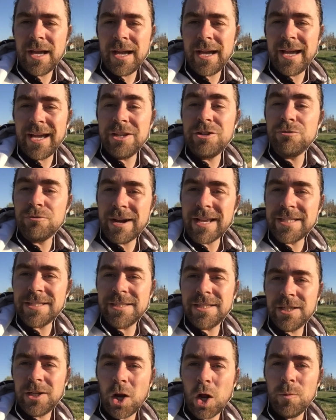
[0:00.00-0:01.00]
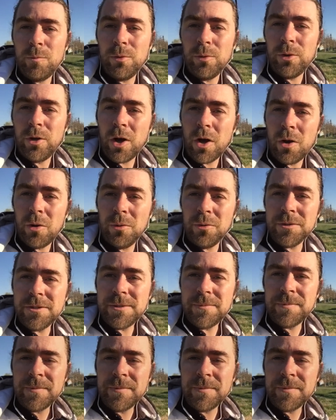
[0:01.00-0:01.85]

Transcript: address the global goals.